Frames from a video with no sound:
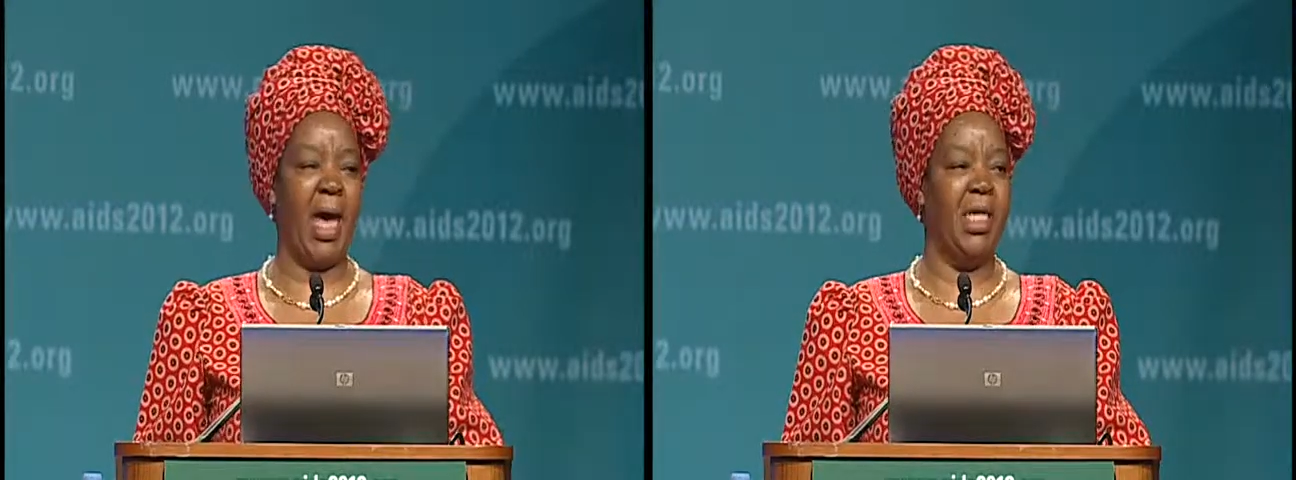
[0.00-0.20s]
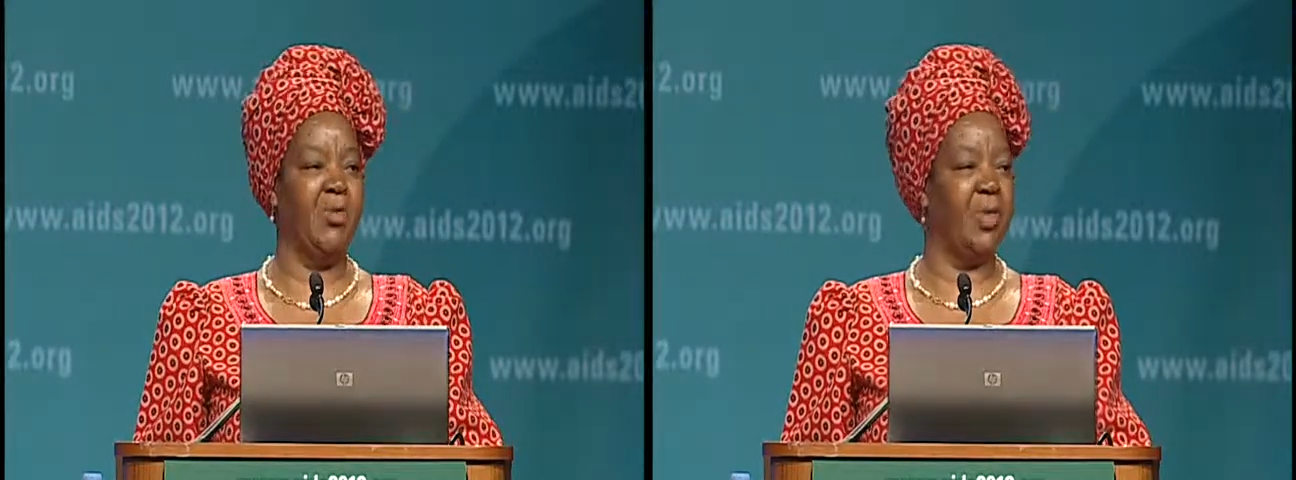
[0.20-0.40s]

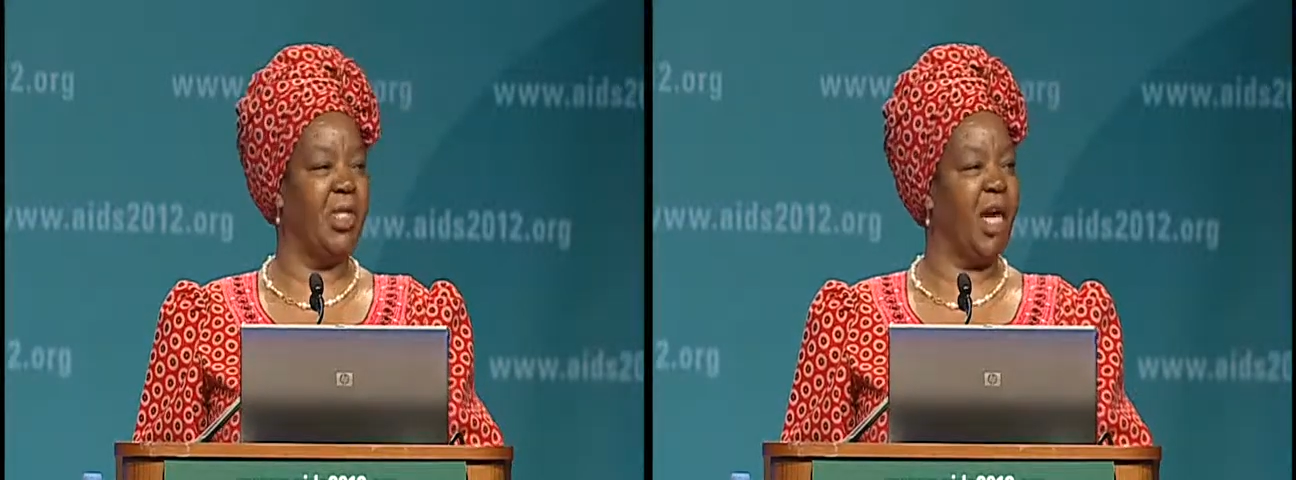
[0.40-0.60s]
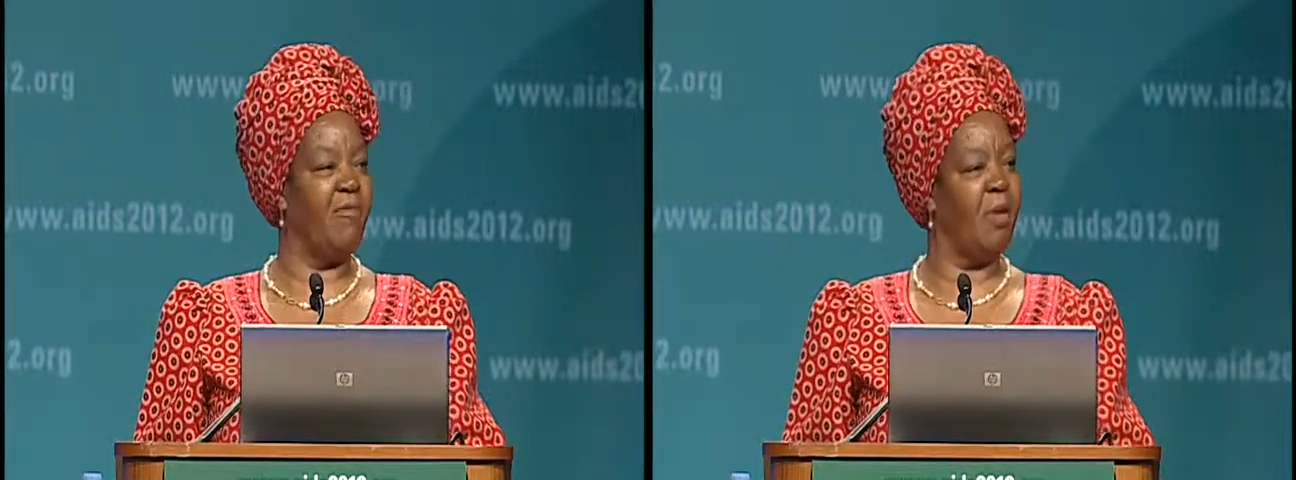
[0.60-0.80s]
ah, it will
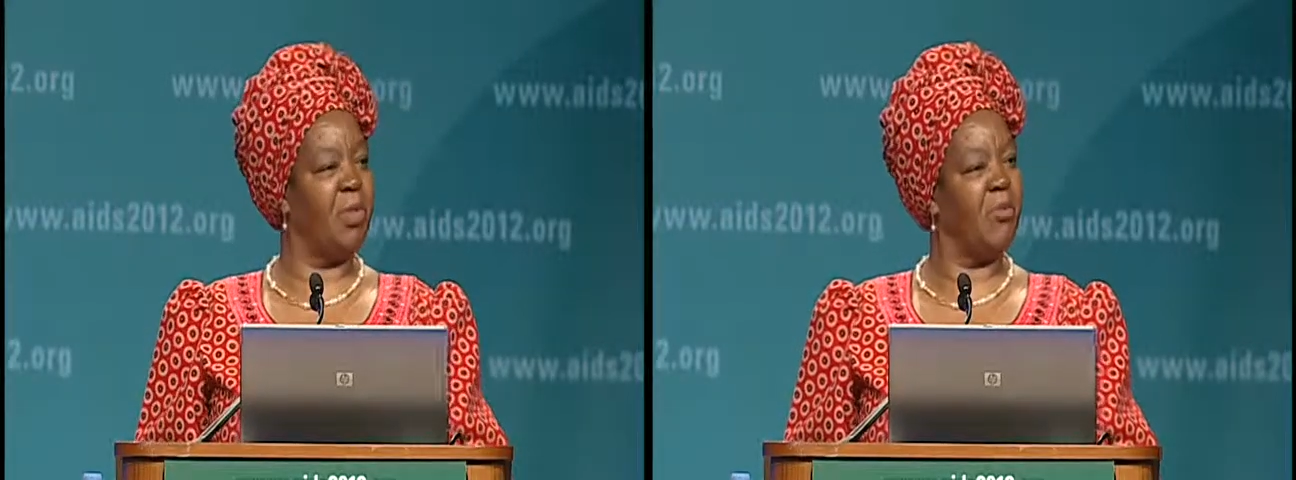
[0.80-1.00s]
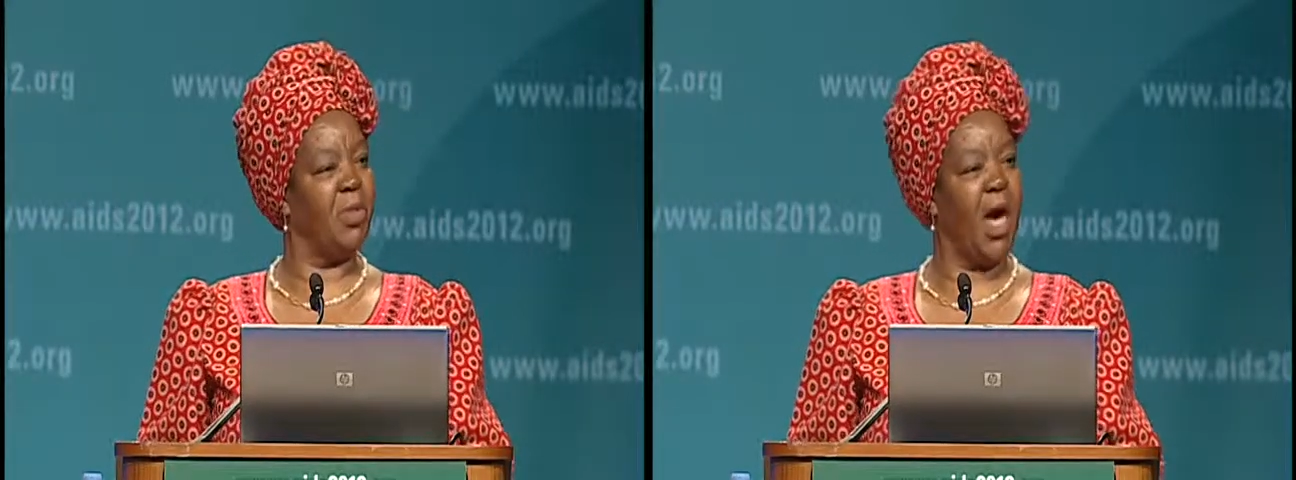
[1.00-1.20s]
never be
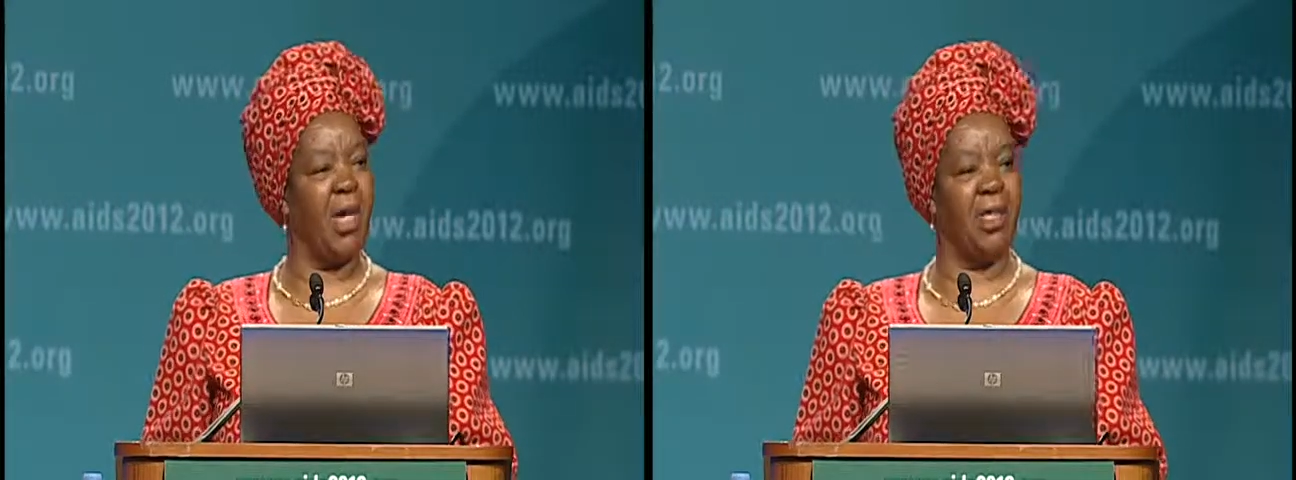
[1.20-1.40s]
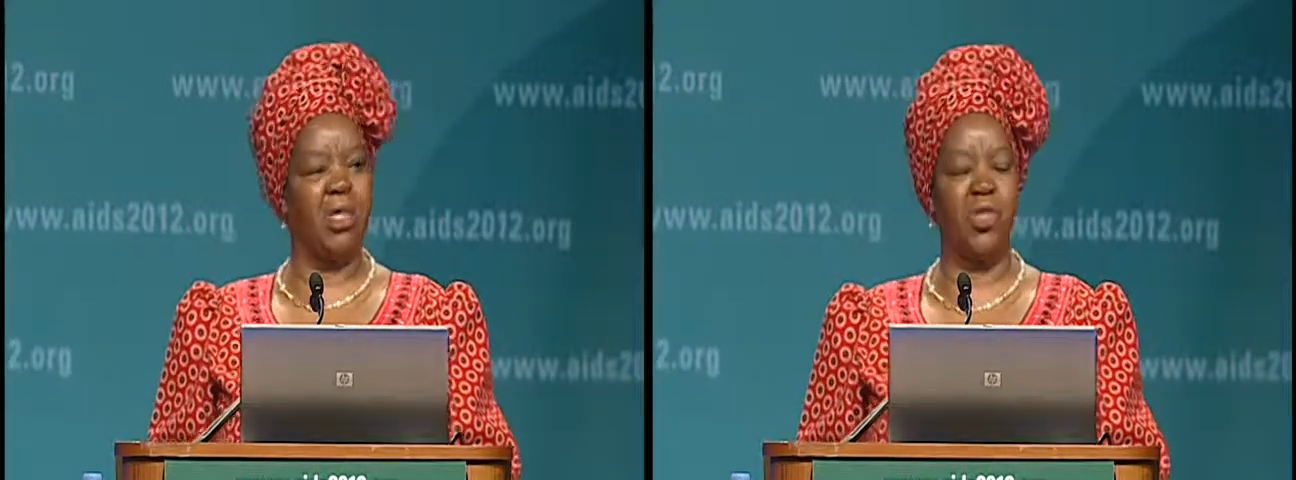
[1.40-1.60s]

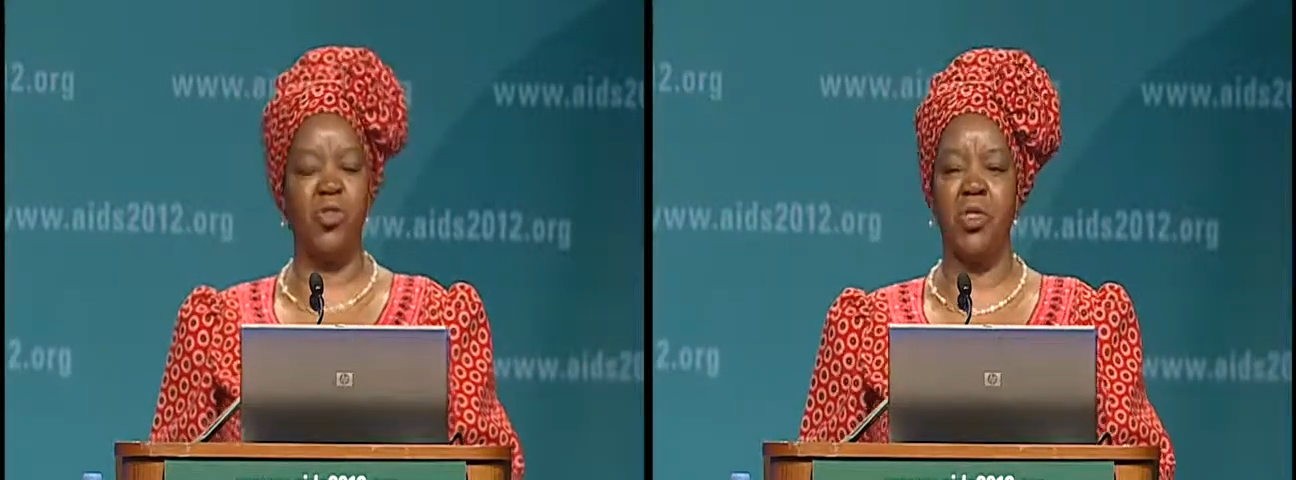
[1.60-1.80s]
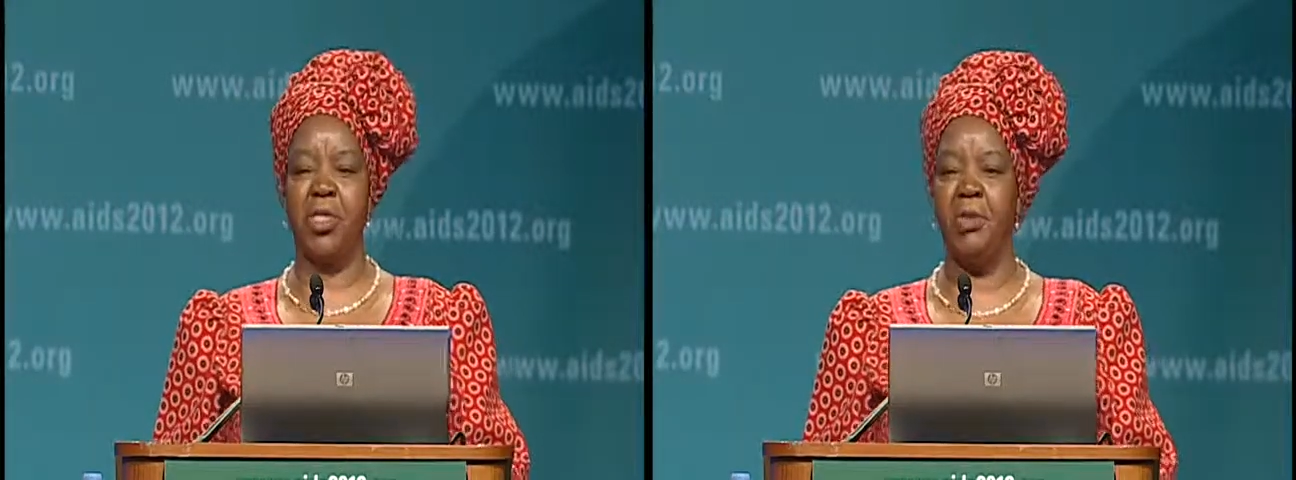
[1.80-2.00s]
done in
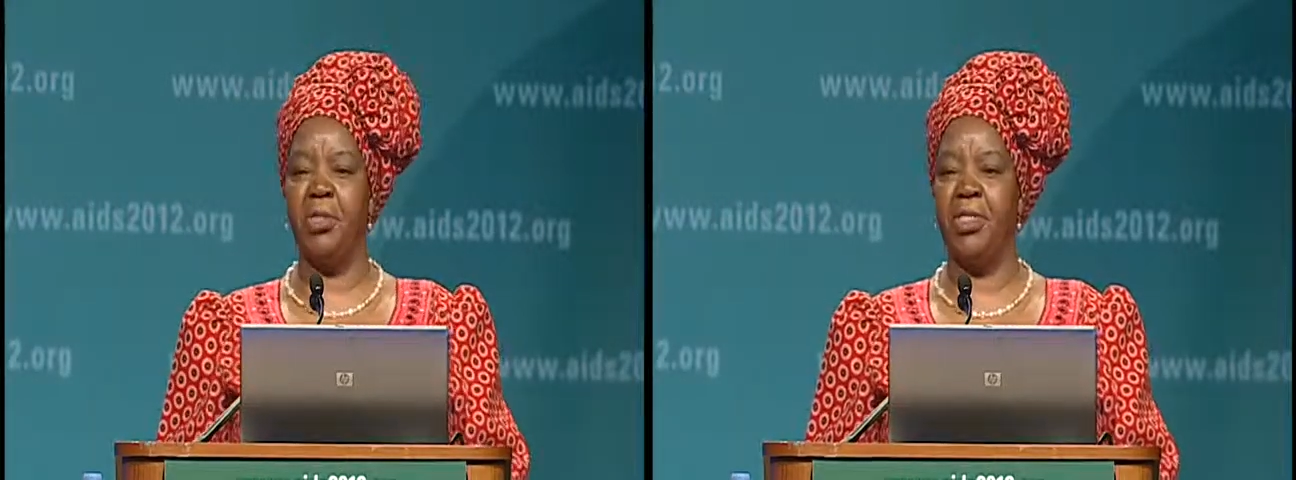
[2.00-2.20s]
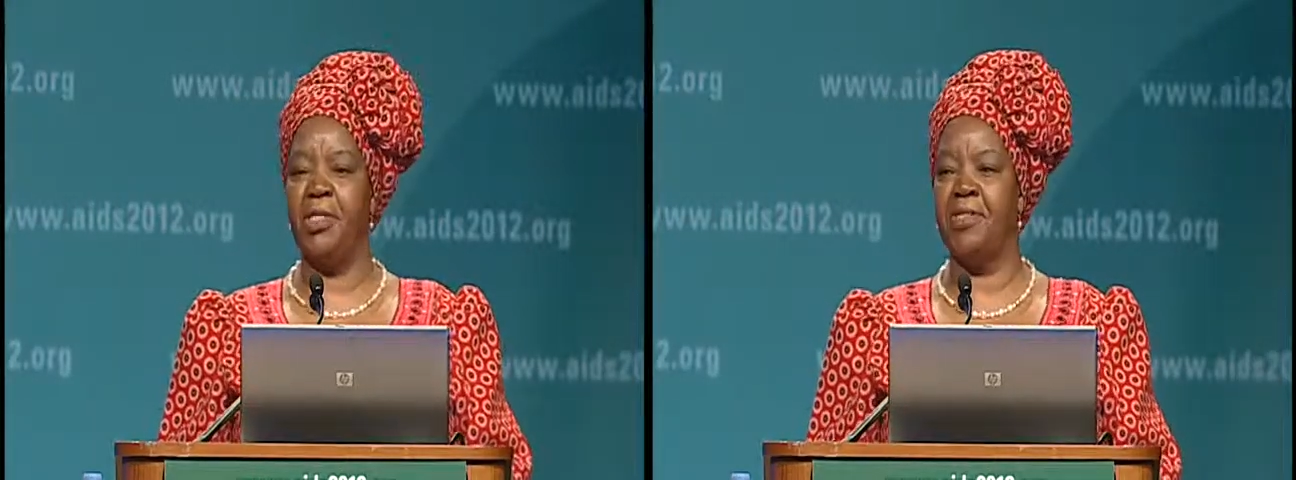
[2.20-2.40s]
resource
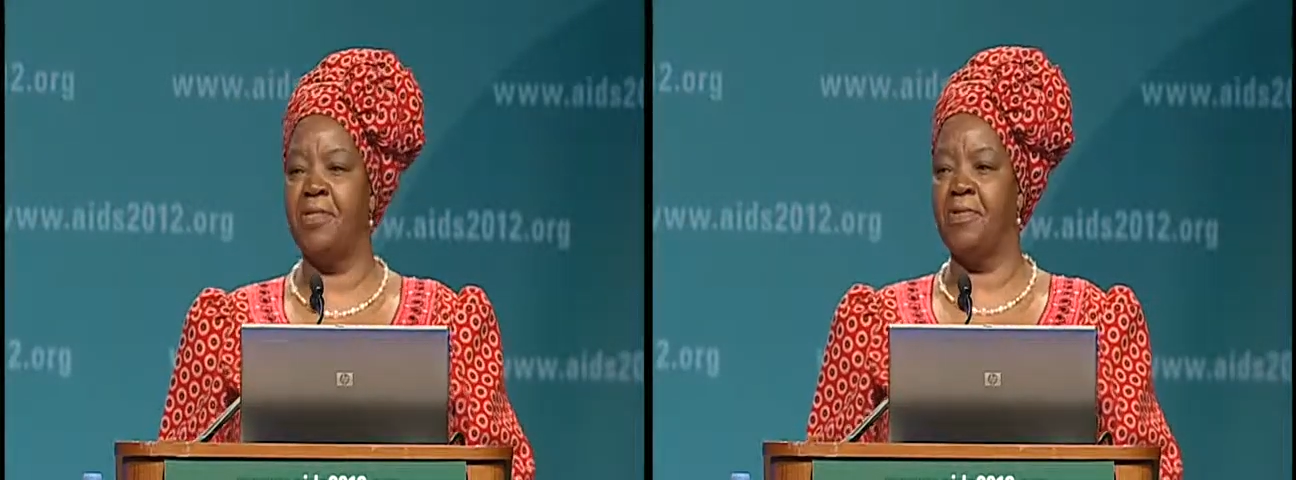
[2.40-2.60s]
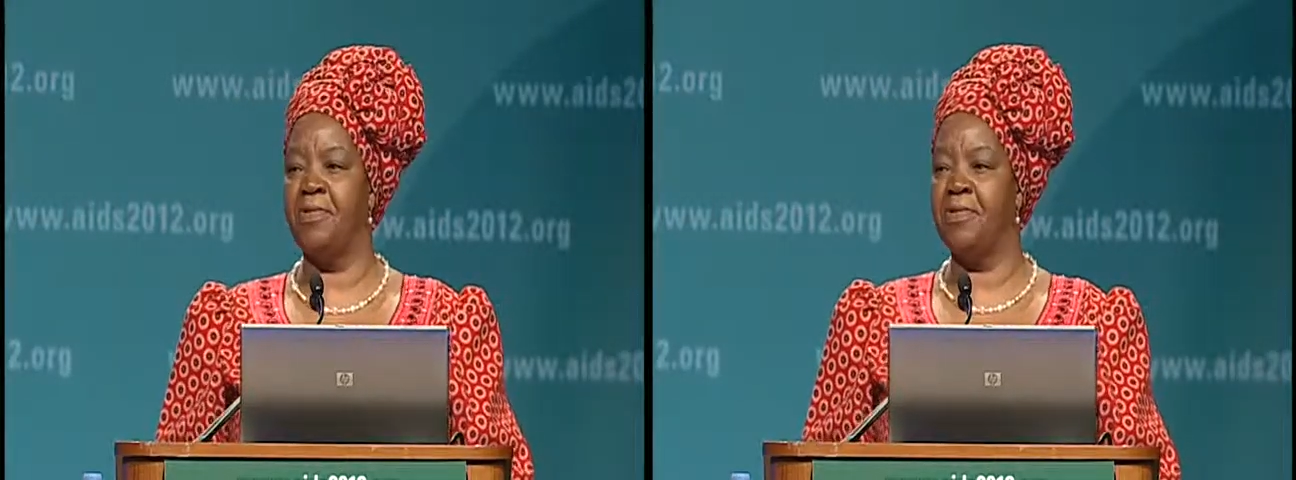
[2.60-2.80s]
limited
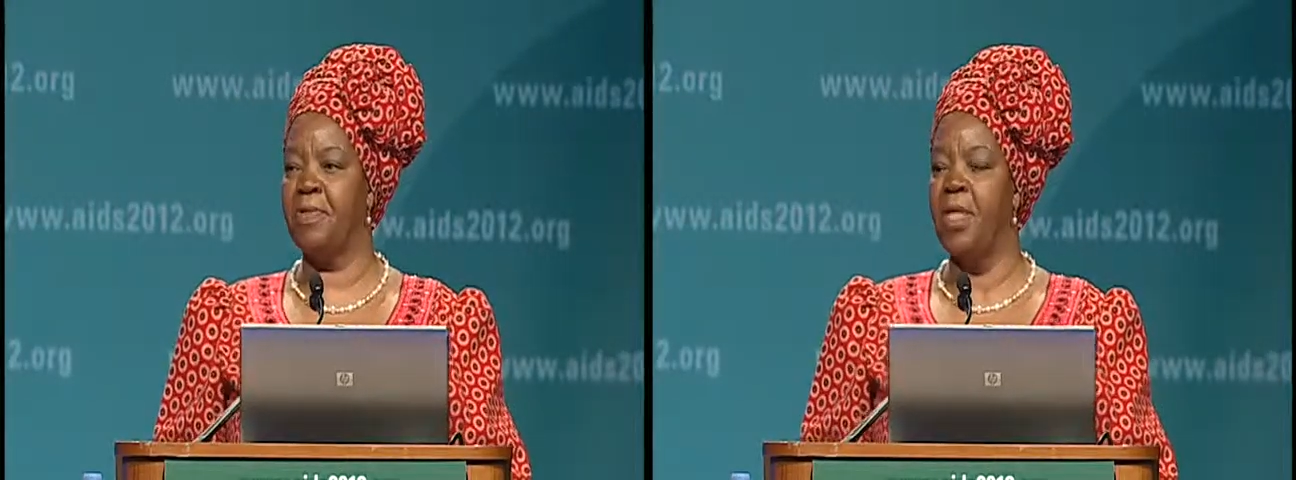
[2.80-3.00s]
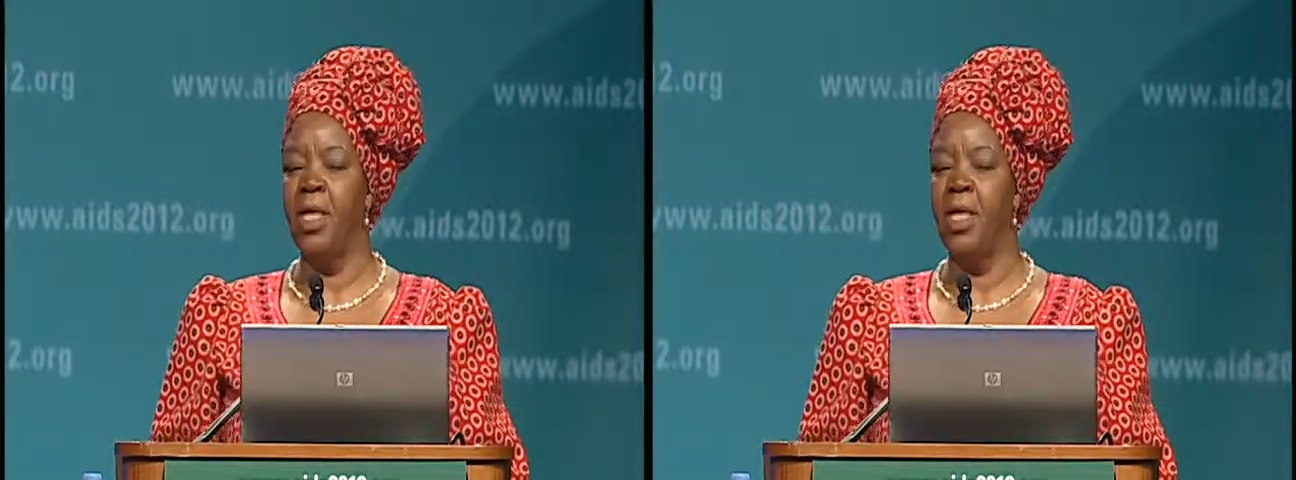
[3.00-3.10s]
settings.